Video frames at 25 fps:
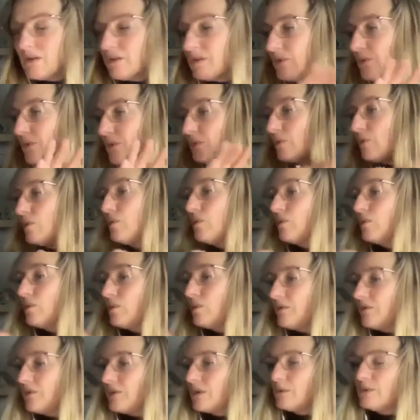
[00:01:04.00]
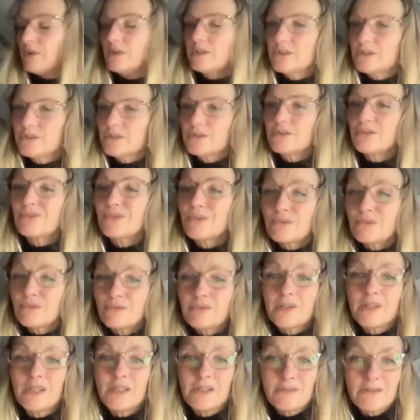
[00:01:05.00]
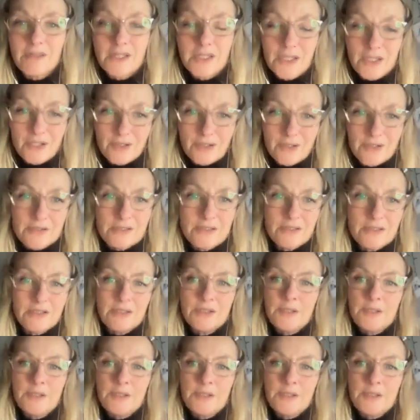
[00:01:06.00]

I thought all of the questions were really, really good.